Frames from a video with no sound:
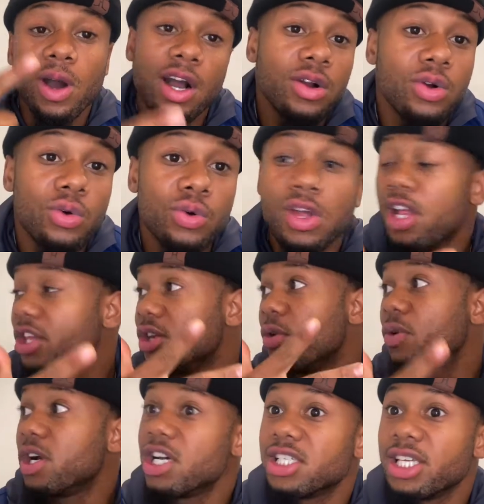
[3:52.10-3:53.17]
uncle, your
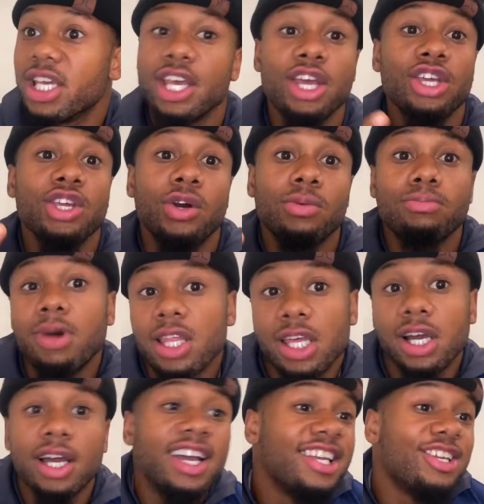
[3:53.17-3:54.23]
cousin, your brother,
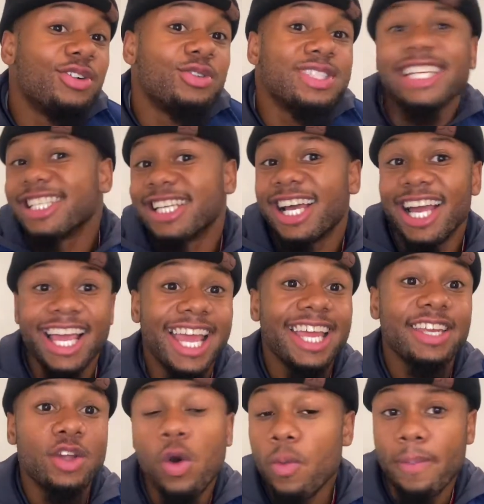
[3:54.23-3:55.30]
your sister, it
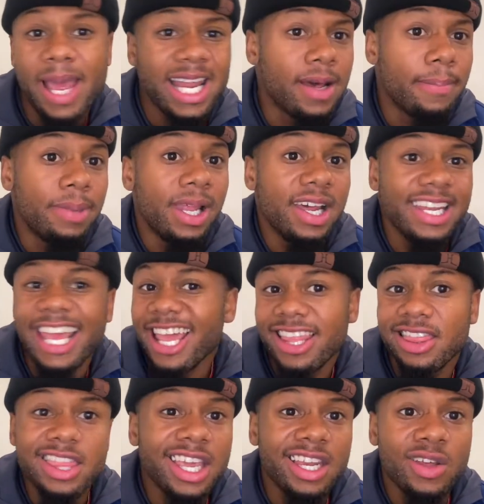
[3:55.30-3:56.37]
don't matter. Blood ain't
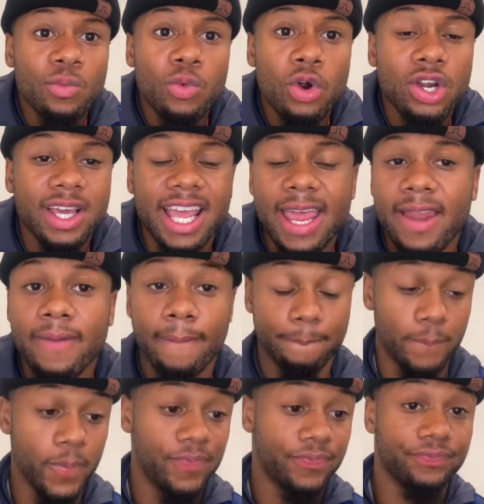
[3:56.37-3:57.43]
thicker than water. And
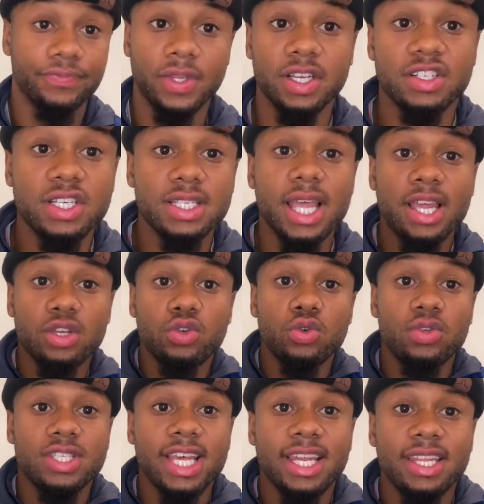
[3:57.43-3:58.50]
just like dude
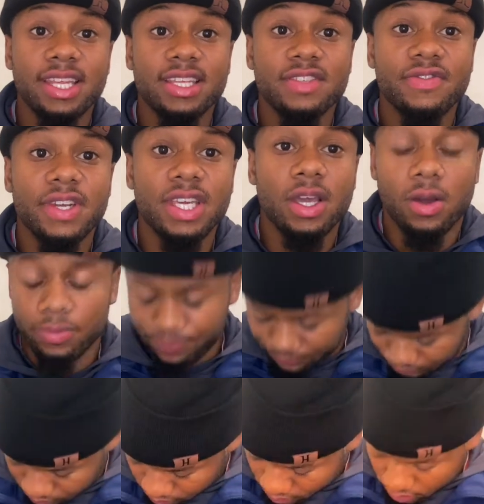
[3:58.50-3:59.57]
said in his video,
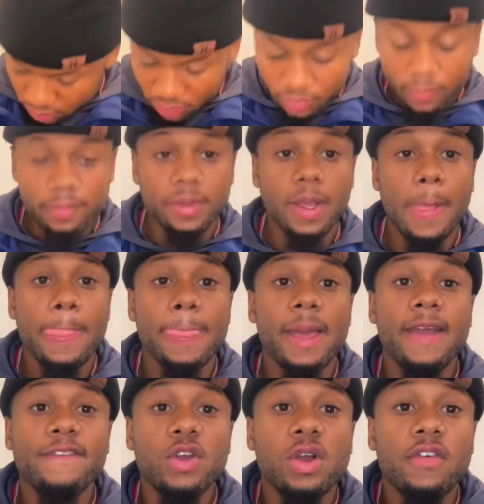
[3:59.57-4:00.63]

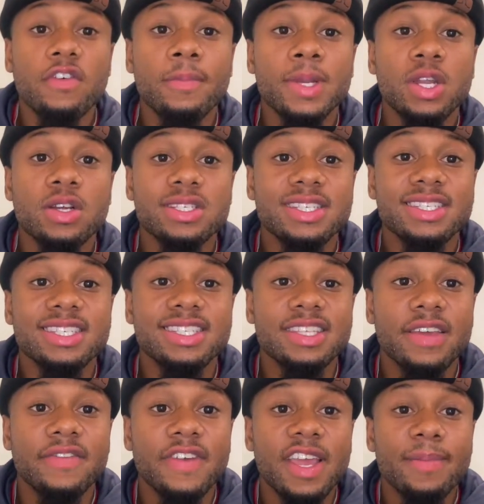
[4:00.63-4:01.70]
if you come from a
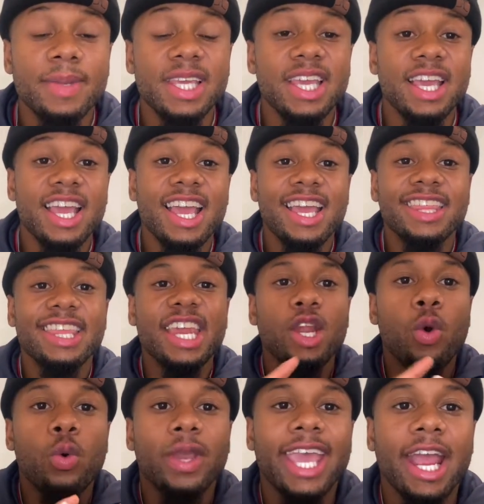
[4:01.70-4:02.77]
narcissistic family, they
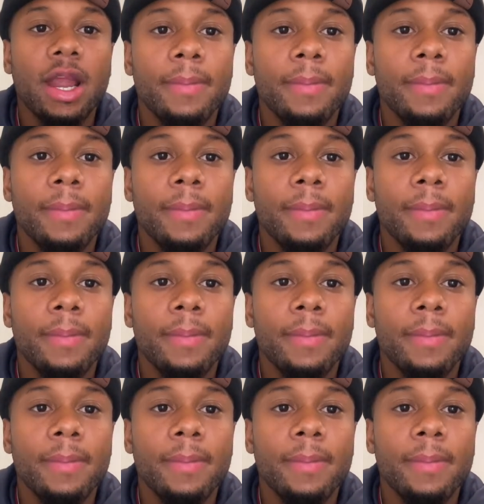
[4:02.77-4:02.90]
don't care